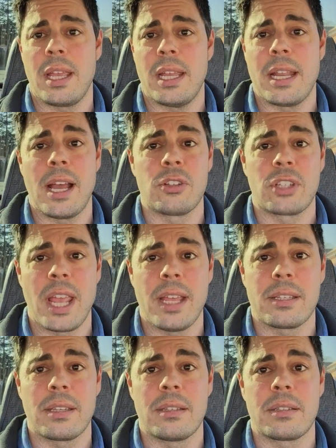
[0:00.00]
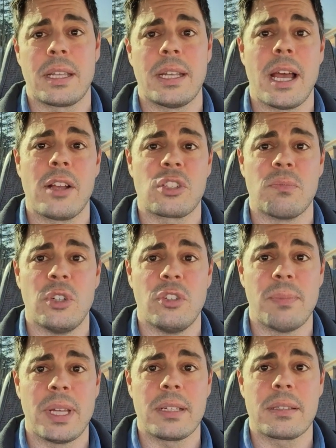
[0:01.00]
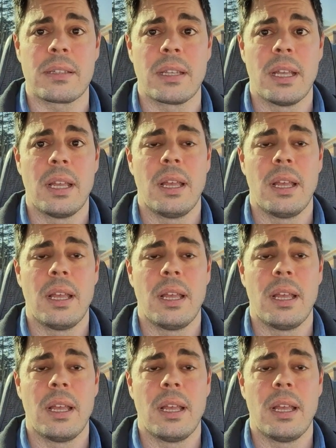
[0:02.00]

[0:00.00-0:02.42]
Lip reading: In-house cases, in-house movements,